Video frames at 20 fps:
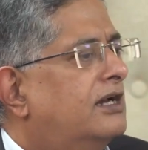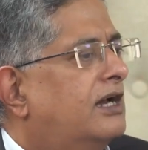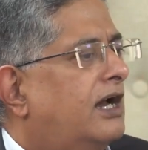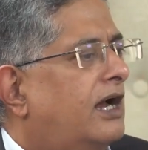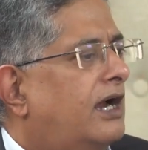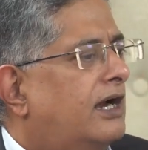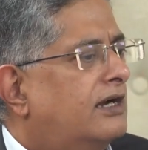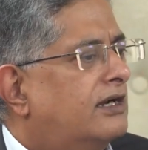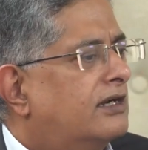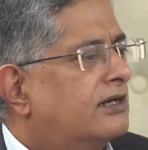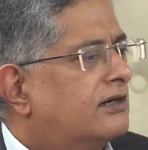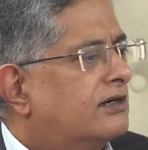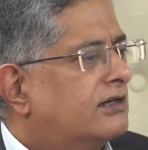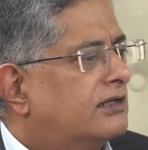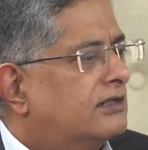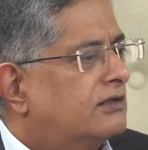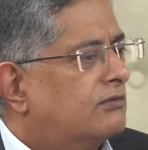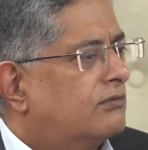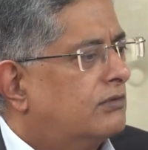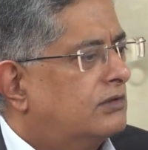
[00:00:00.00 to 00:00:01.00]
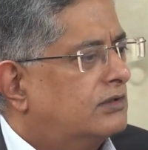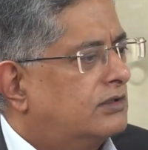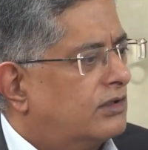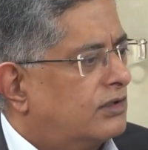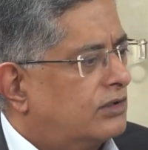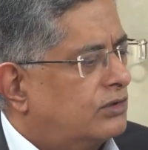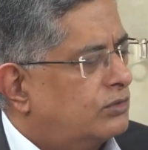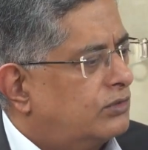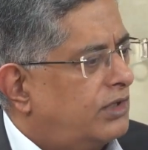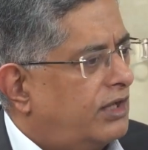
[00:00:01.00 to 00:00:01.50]
And
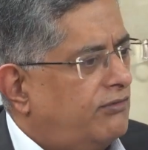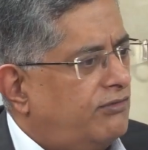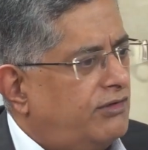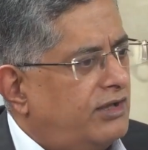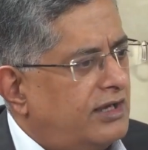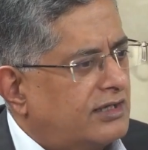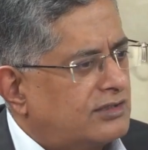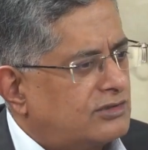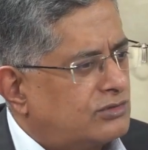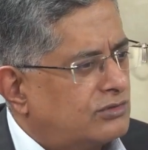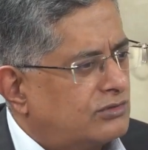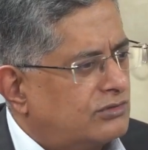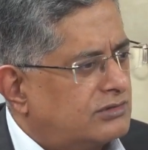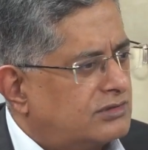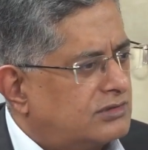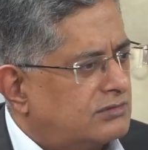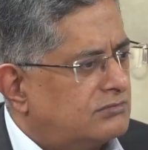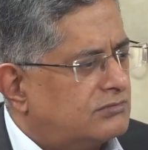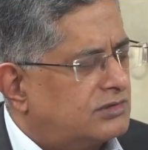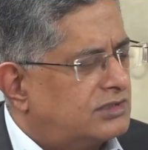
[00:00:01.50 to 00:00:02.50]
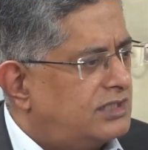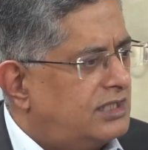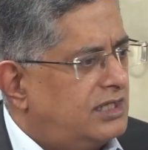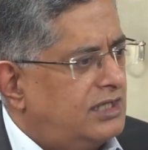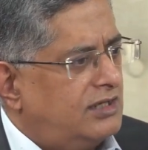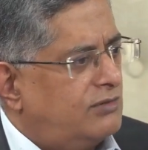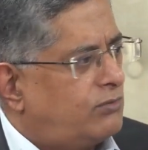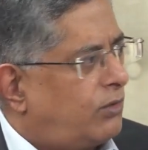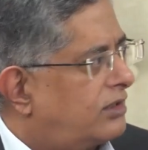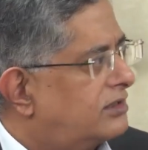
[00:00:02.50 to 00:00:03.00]
if he has to
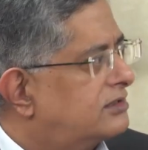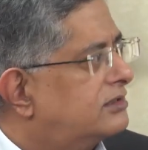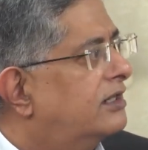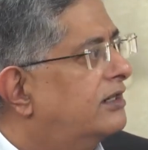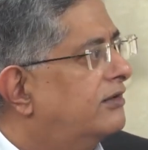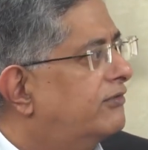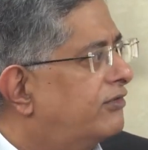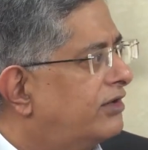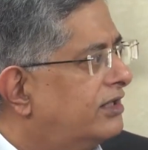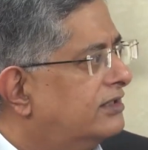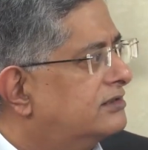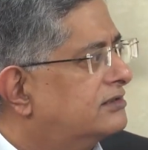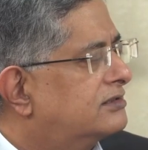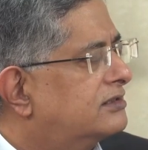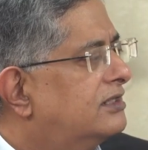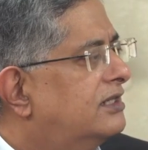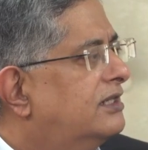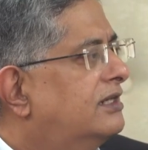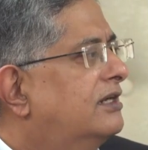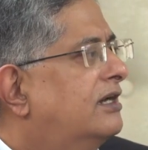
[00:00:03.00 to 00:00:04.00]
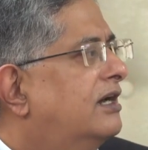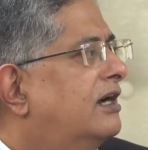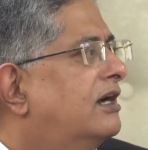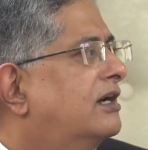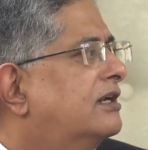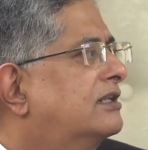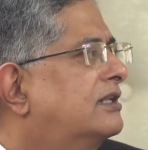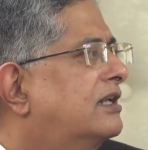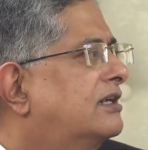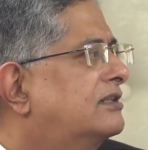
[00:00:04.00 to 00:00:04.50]
see what is the difference,
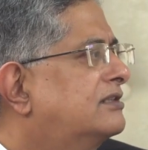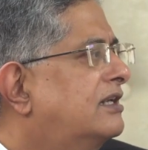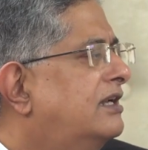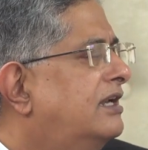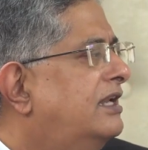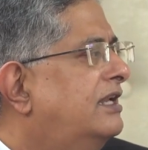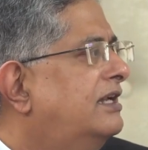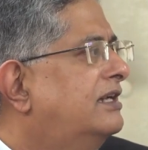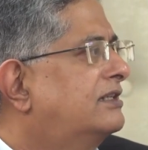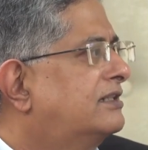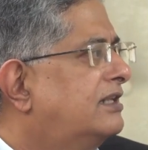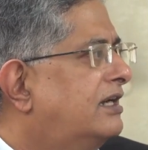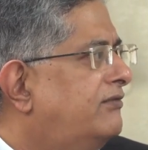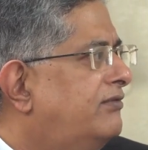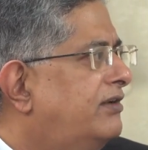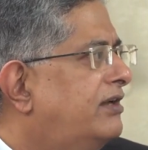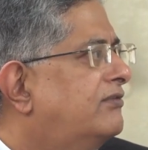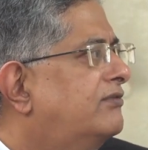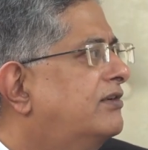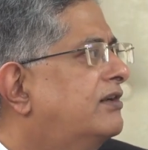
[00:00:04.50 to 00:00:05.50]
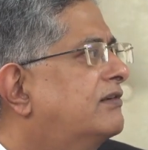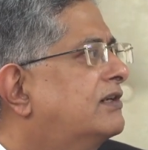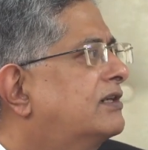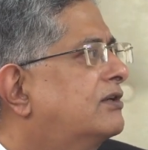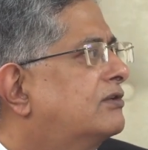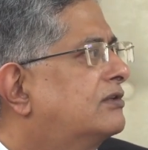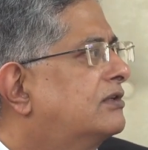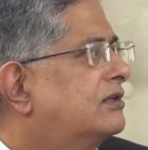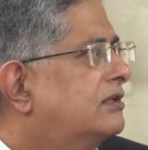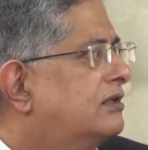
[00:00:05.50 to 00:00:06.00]
there is a link that we have given
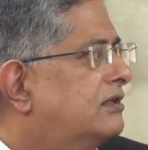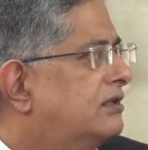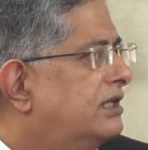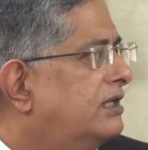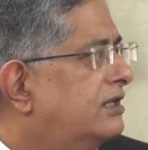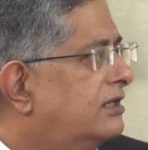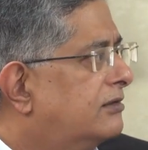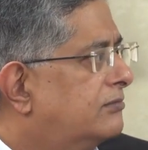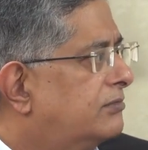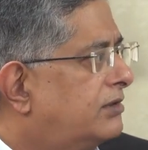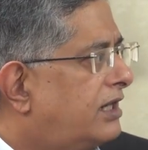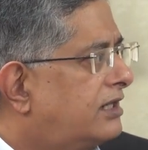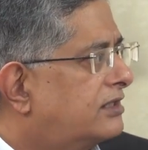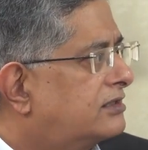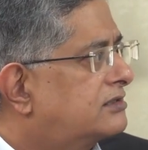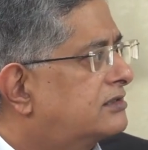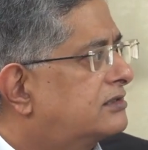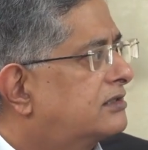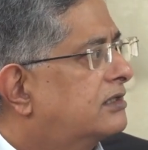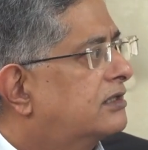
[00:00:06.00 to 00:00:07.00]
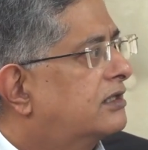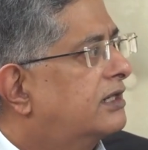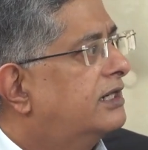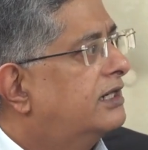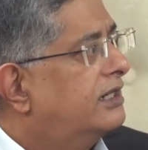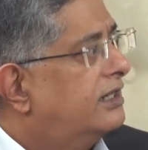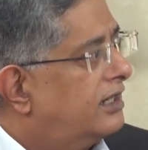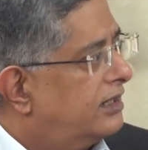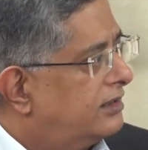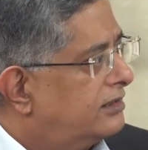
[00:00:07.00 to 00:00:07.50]
on the Income Tax
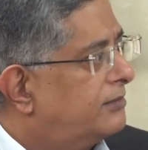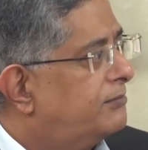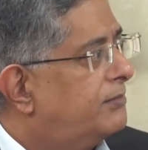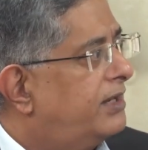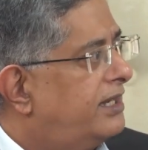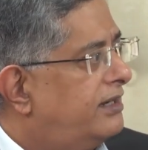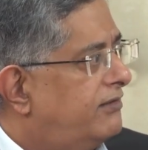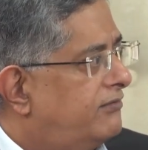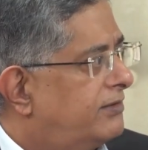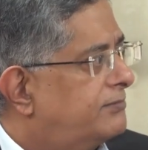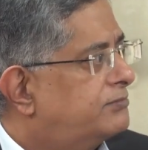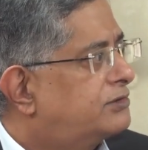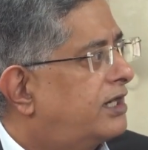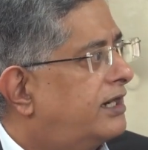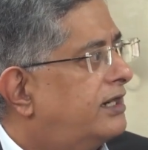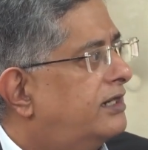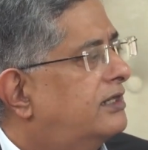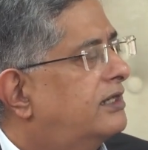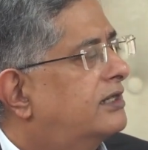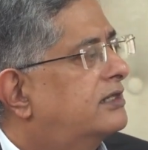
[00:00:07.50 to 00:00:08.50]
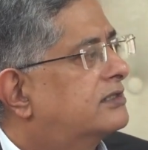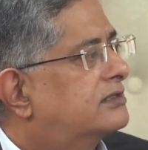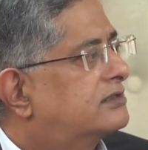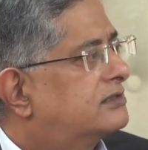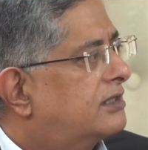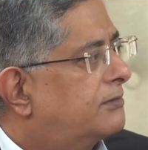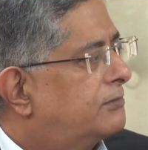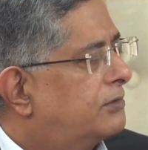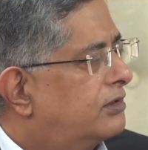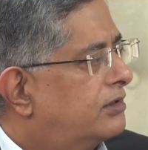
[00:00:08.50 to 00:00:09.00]
India, the main website, that is
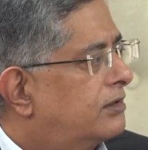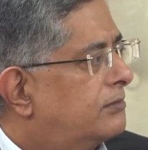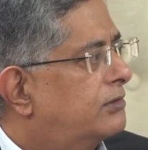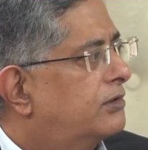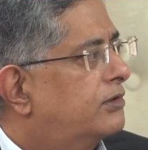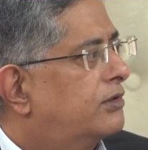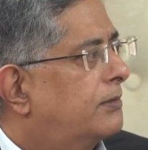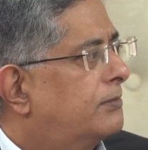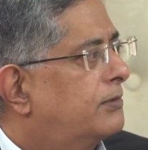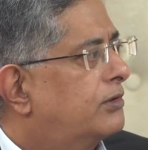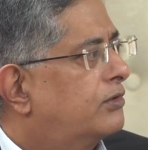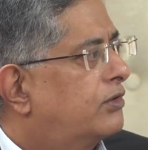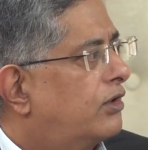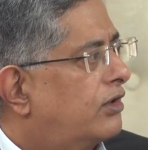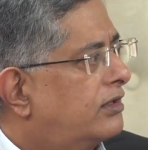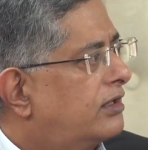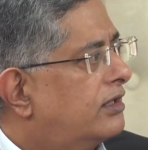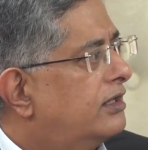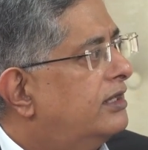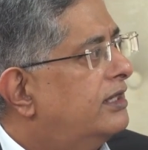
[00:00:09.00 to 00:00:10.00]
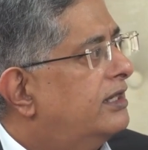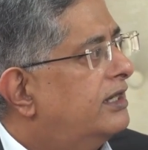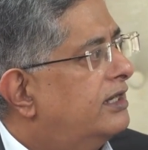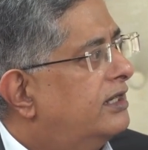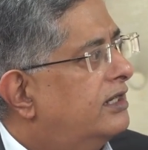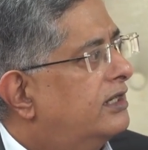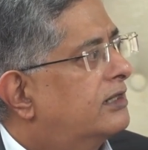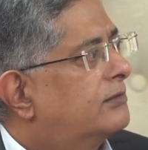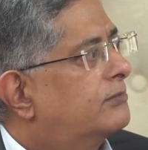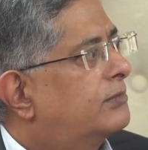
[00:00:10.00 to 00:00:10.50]

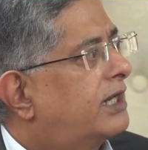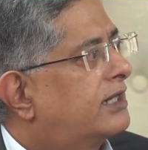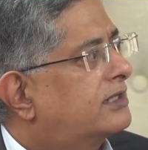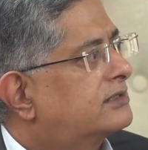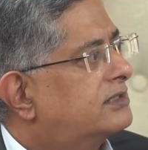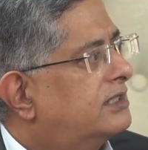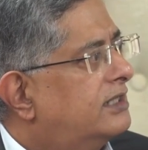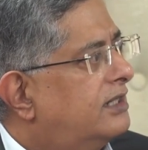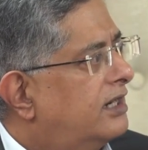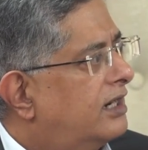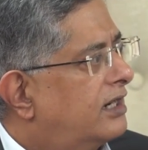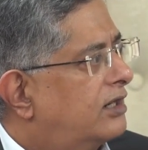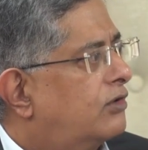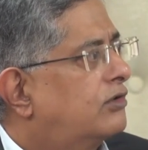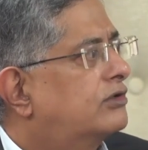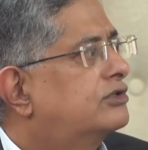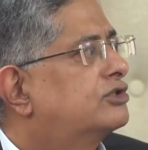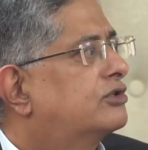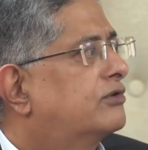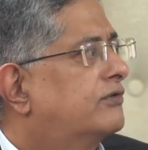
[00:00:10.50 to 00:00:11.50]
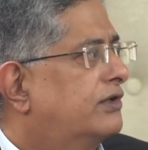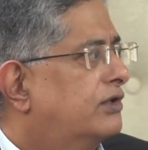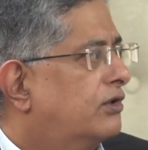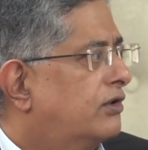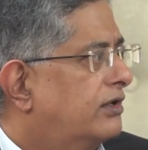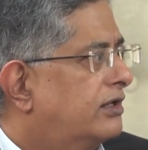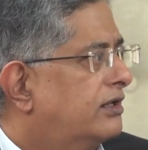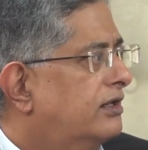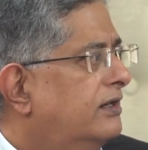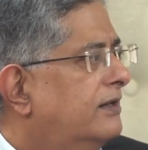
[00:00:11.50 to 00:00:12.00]

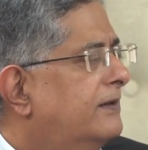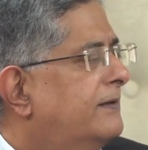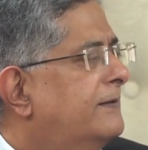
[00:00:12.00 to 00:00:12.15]
www.incometaxindia.gov.in.